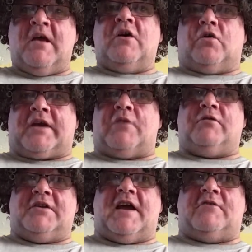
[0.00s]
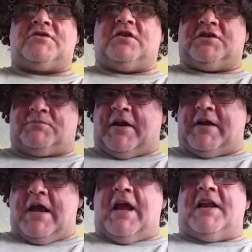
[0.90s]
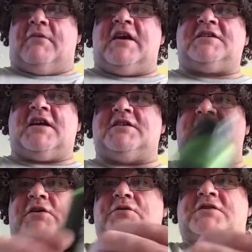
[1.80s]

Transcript: Okay, with an aerosol spray. Now I tend to use